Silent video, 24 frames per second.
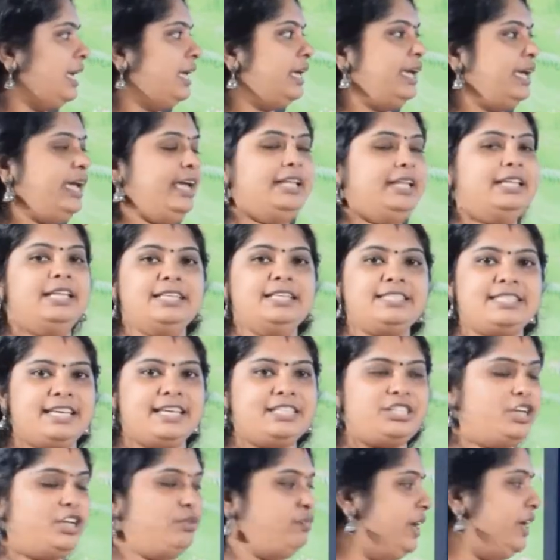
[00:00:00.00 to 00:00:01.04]
In this
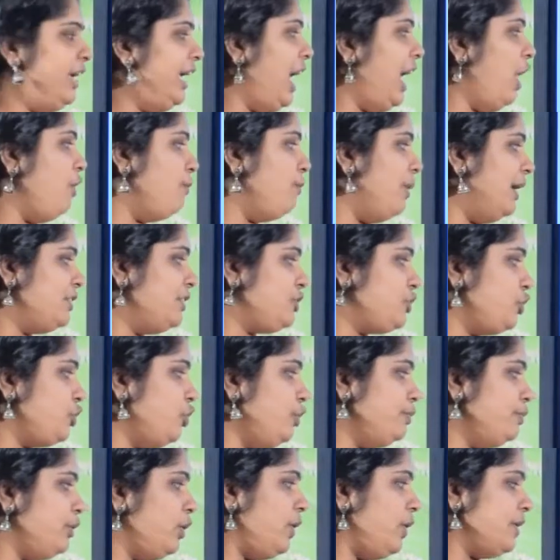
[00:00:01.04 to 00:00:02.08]
session, we have
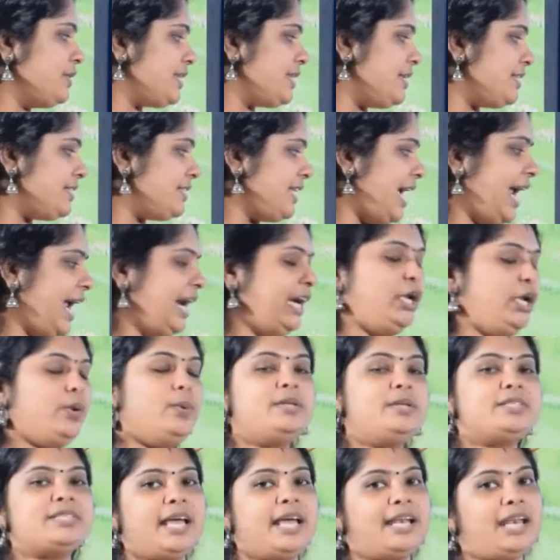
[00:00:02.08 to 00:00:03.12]
mushroom rocks, sand
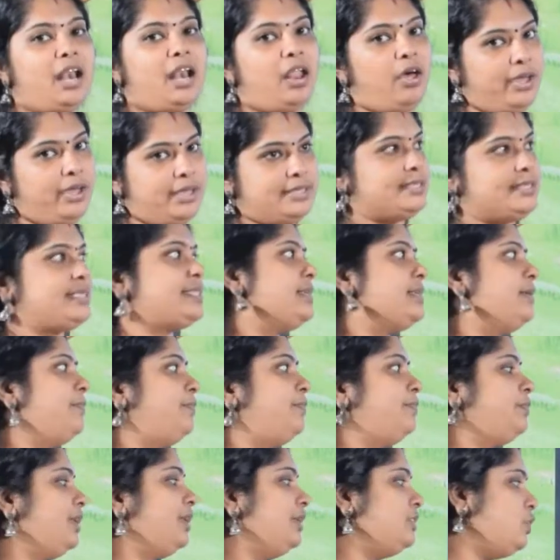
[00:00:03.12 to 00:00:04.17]
dunes, and loess.
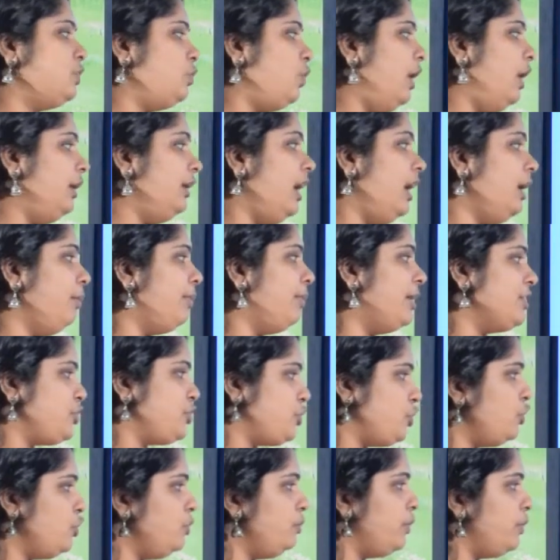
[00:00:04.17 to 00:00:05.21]
So what are
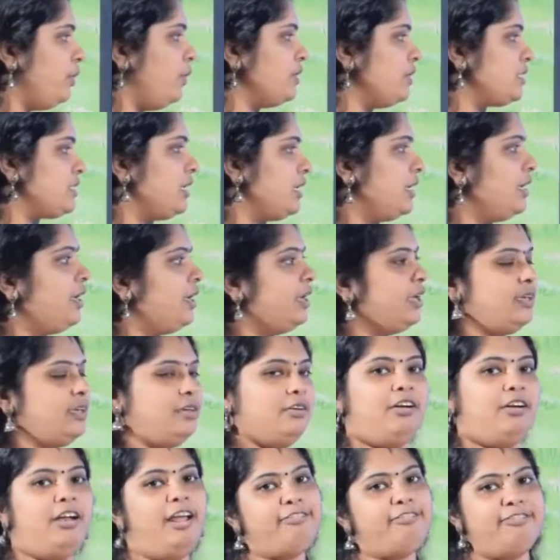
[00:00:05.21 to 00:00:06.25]
mushroom rocks?
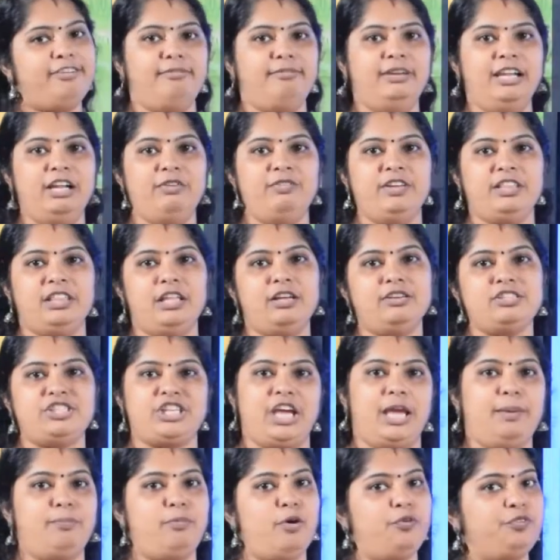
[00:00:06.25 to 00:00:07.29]
You all are familiar with the
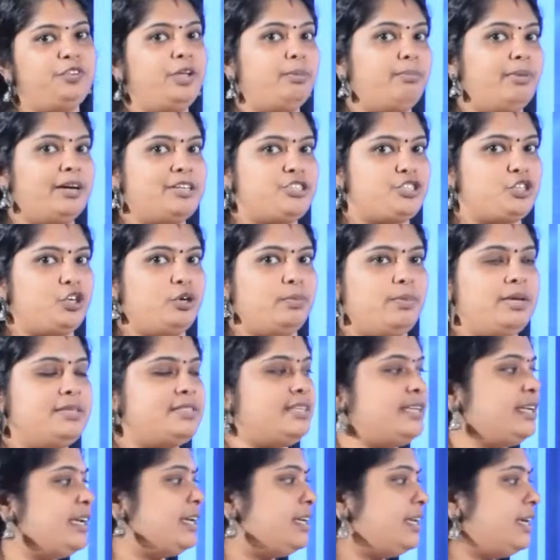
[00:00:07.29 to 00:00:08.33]
shape of the mushroom,
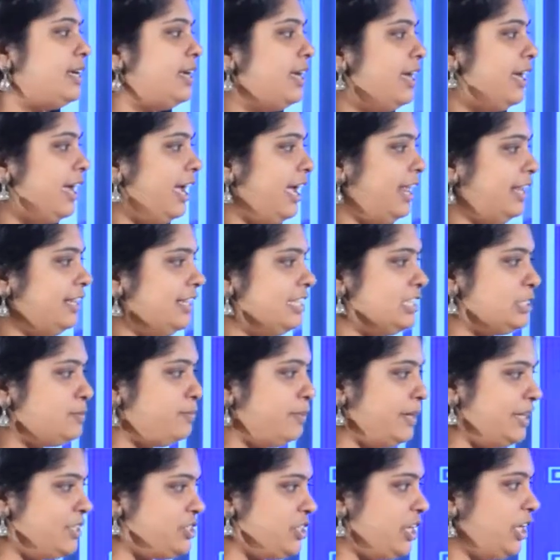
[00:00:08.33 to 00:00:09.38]
isn't it? In this
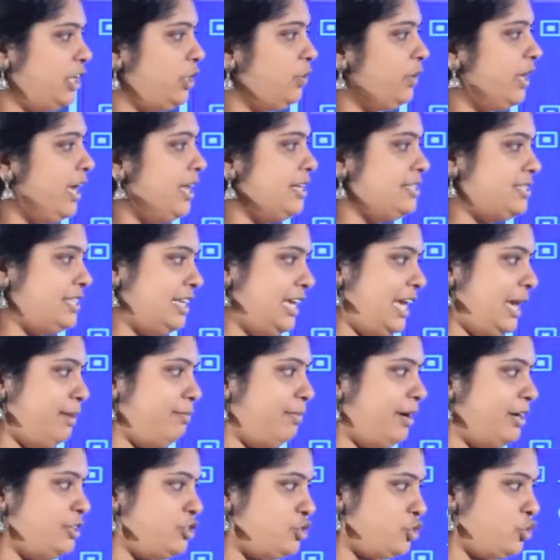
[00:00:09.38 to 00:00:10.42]
picture, you can see a
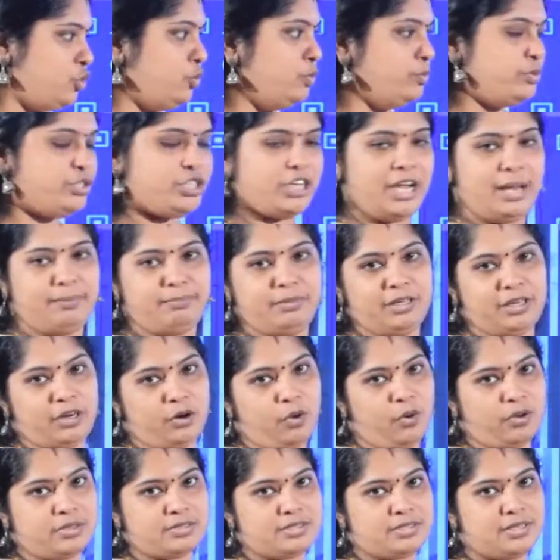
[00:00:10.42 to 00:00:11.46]
mushroom-shaped
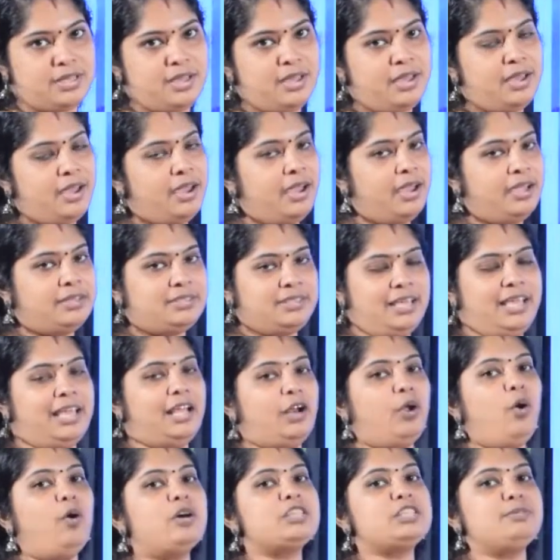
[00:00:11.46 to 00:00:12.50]
rocks. See,
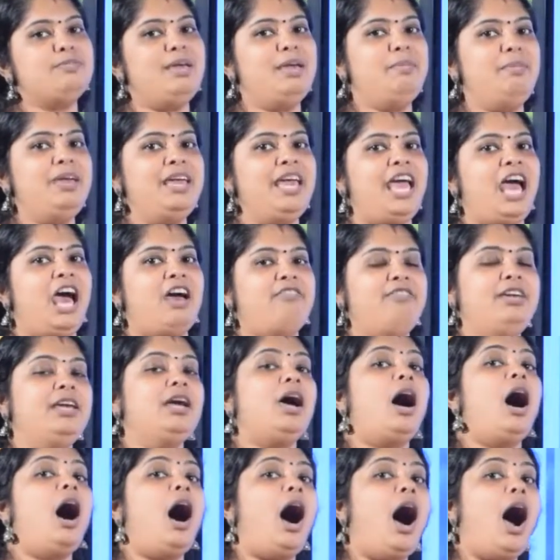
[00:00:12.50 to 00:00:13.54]
rocks may be having
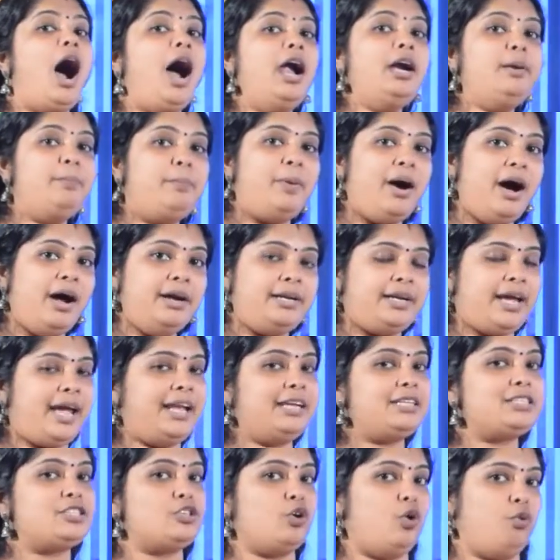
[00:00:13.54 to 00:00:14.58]
hard part
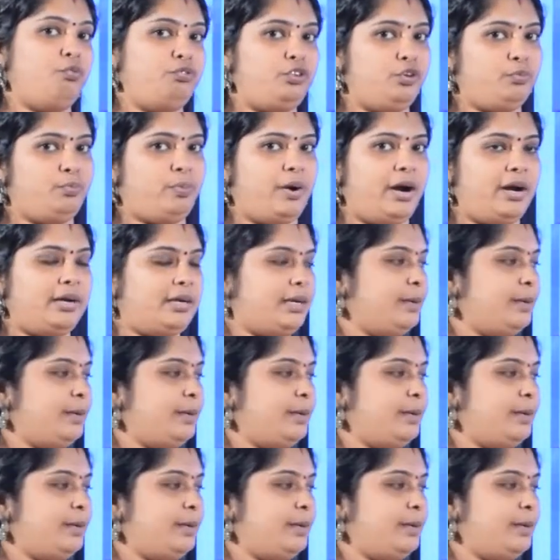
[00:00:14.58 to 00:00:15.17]
and soft part.